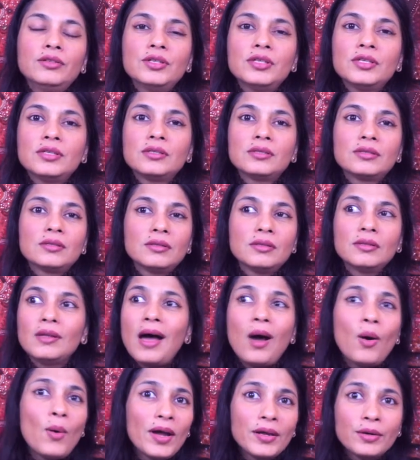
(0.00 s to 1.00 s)
just
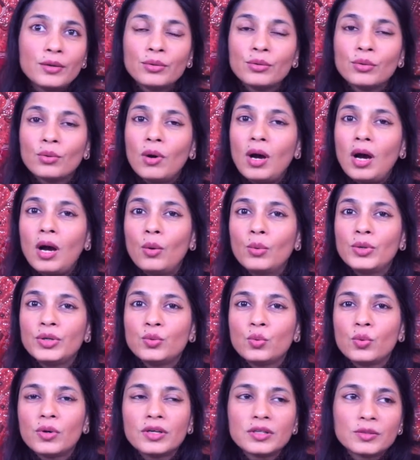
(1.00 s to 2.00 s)
now i don't know how
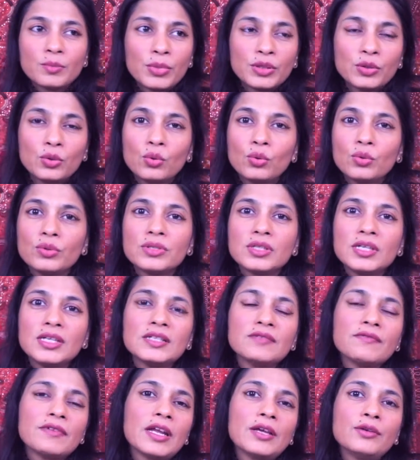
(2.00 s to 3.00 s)
it works but those
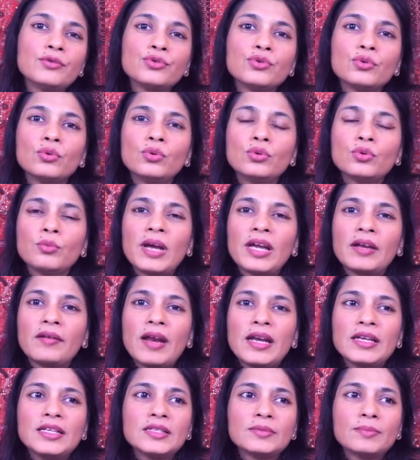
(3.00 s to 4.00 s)
days when i used to go to my
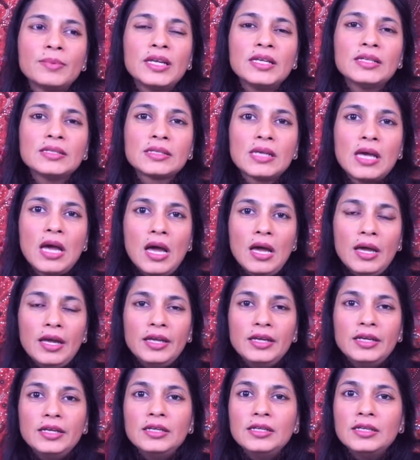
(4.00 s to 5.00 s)
granny's place
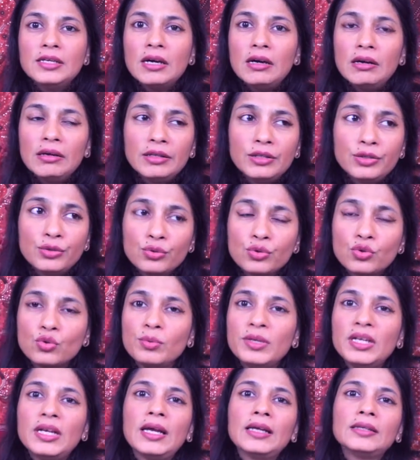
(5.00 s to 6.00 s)
in india it used
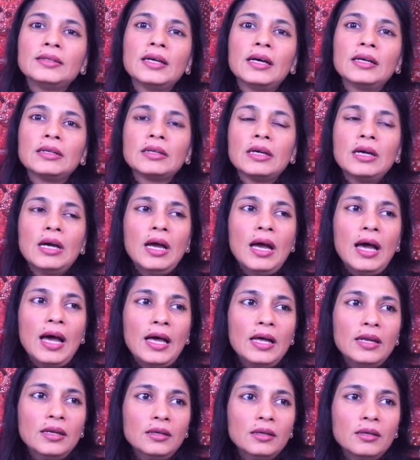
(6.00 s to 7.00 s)
to be like that
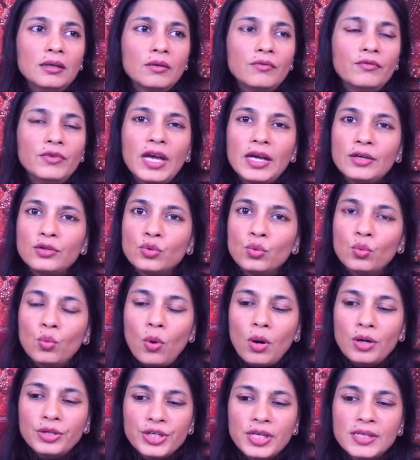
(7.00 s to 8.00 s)
and we had to
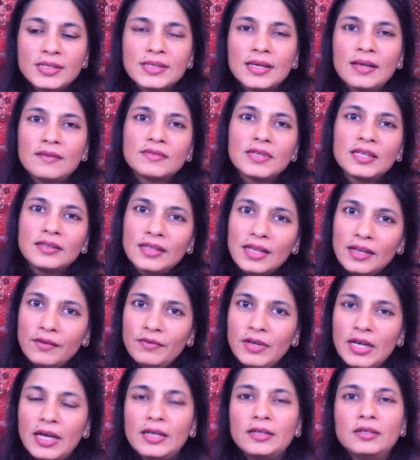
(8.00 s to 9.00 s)
wash ourselves and
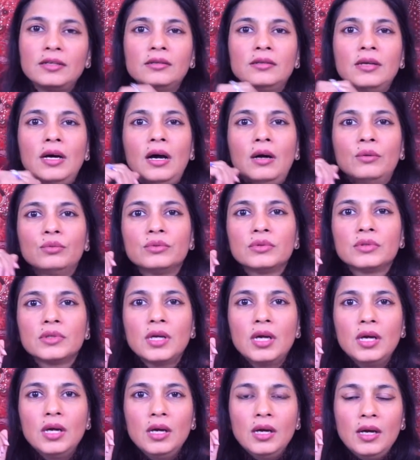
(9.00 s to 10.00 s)
then we enter the house
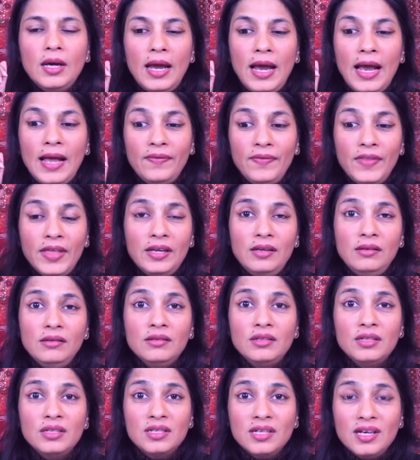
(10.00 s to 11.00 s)
and then
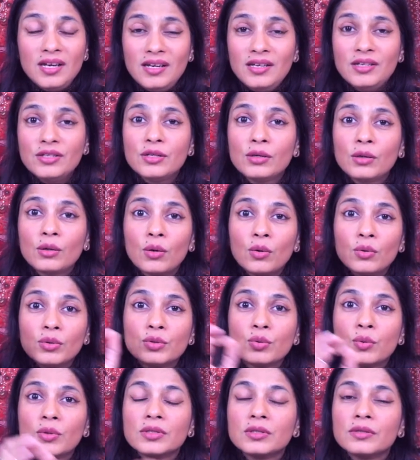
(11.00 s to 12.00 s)
change the
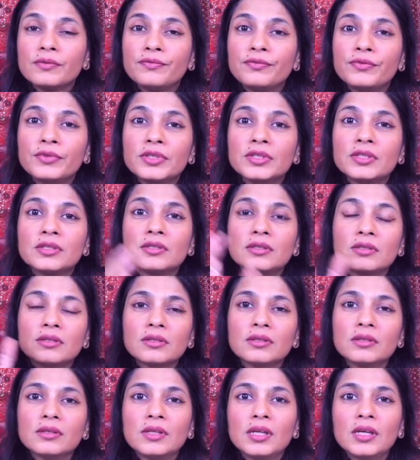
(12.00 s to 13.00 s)
clothes was the
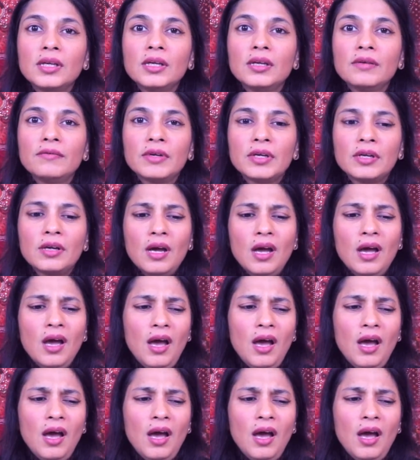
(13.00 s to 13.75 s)
first thing given